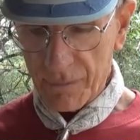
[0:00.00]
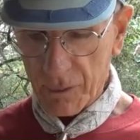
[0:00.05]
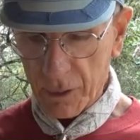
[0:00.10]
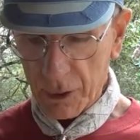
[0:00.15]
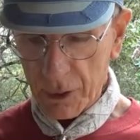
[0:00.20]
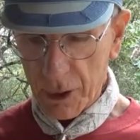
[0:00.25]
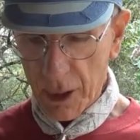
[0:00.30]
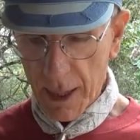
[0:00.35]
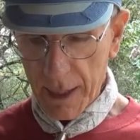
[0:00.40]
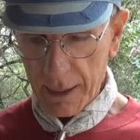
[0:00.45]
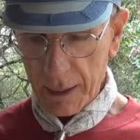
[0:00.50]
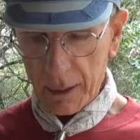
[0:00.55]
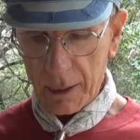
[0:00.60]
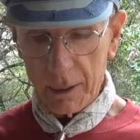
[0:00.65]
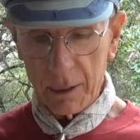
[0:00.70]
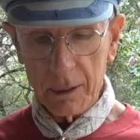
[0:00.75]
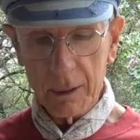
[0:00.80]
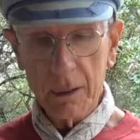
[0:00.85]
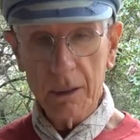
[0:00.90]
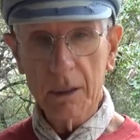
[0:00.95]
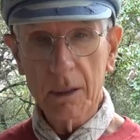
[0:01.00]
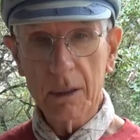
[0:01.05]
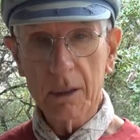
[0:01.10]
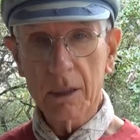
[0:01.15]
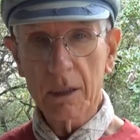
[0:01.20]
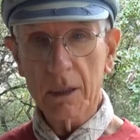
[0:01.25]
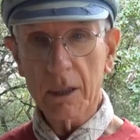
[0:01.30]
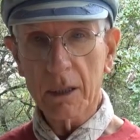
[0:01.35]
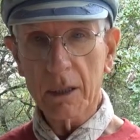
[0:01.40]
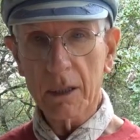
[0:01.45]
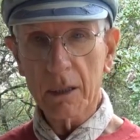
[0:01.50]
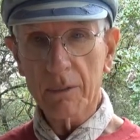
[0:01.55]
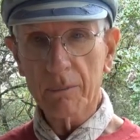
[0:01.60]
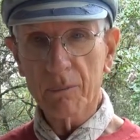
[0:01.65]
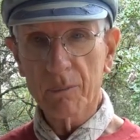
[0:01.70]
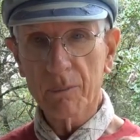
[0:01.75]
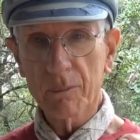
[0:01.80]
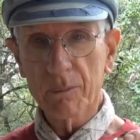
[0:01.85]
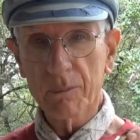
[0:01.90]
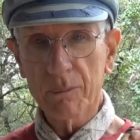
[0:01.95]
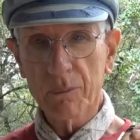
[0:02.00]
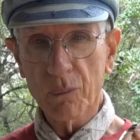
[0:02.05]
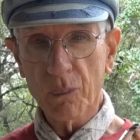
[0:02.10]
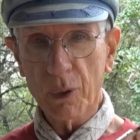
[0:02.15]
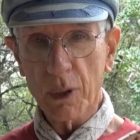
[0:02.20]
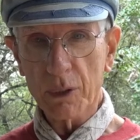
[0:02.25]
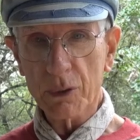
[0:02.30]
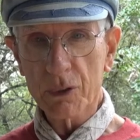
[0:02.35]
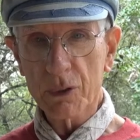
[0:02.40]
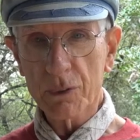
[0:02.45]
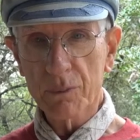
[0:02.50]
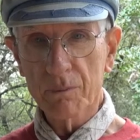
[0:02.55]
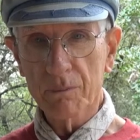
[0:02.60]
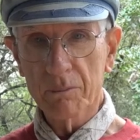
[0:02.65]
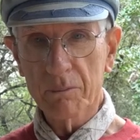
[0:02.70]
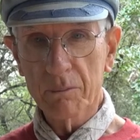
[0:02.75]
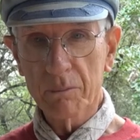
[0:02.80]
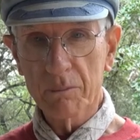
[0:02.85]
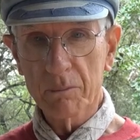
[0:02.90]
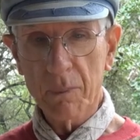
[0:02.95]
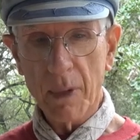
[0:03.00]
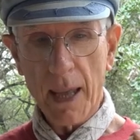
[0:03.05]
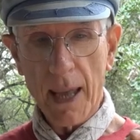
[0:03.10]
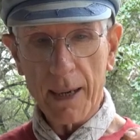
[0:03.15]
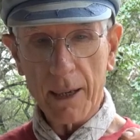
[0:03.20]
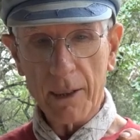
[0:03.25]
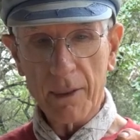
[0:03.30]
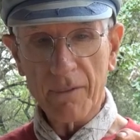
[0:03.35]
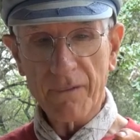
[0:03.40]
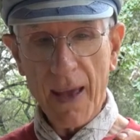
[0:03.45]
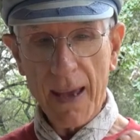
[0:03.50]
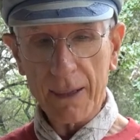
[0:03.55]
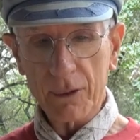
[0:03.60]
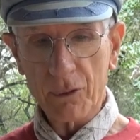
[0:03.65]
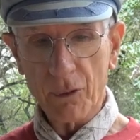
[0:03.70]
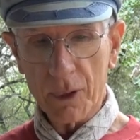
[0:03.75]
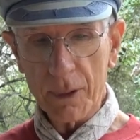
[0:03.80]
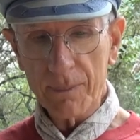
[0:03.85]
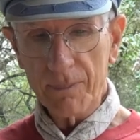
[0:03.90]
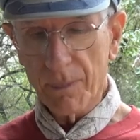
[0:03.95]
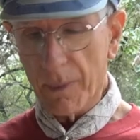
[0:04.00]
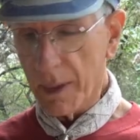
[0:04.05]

looks like when it's out of the factory,